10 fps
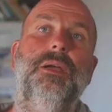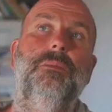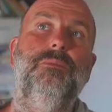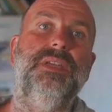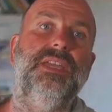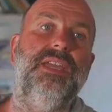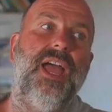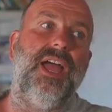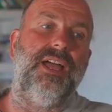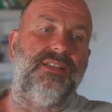be
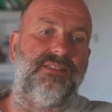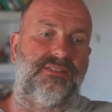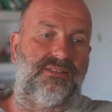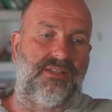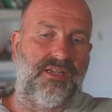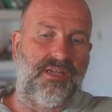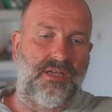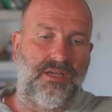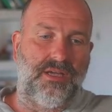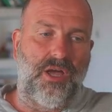as
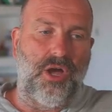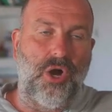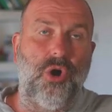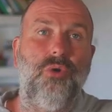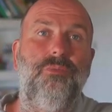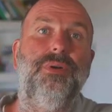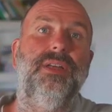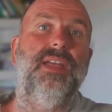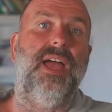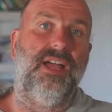
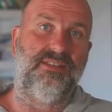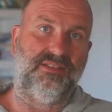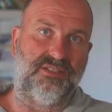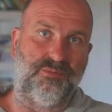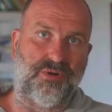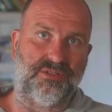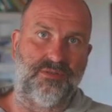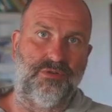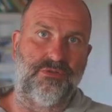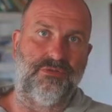open as it's
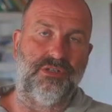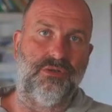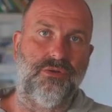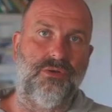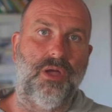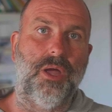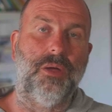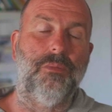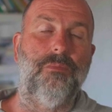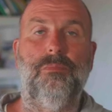possible for you.
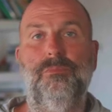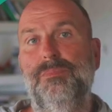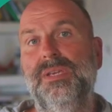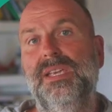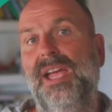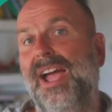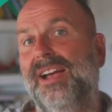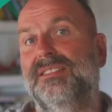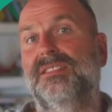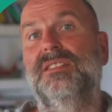Be
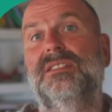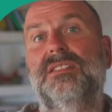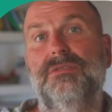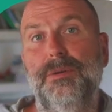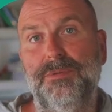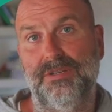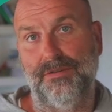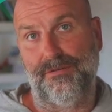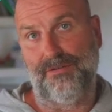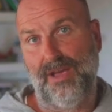as
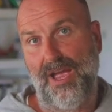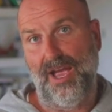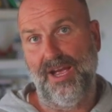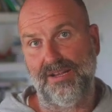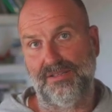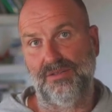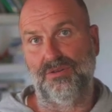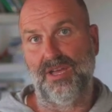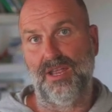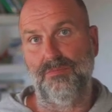descriptive as you
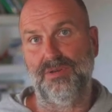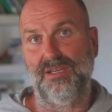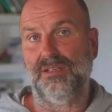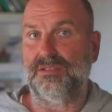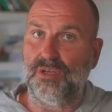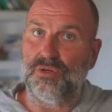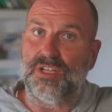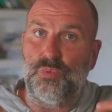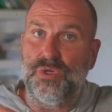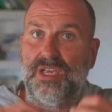can be, so
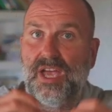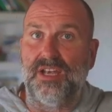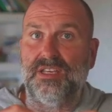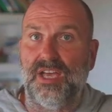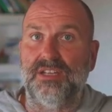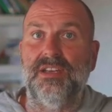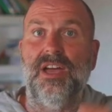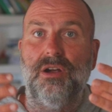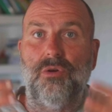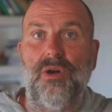that we can get
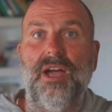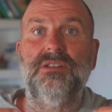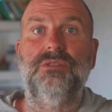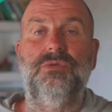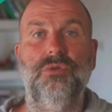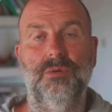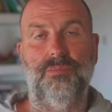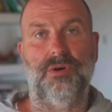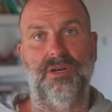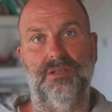right to the
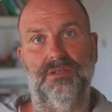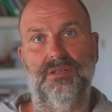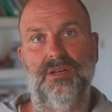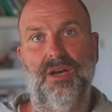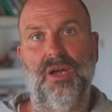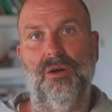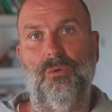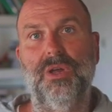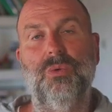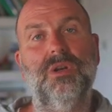point.
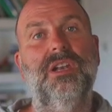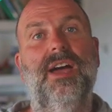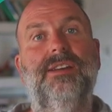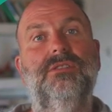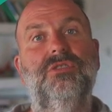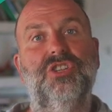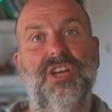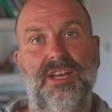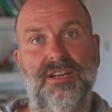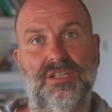We would like to
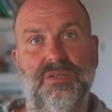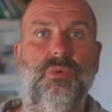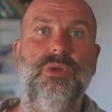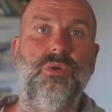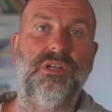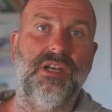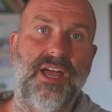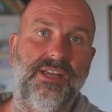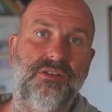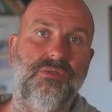change. We would
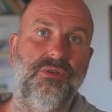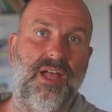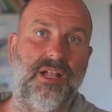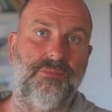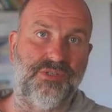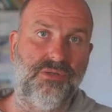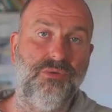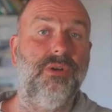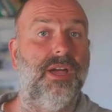like to help you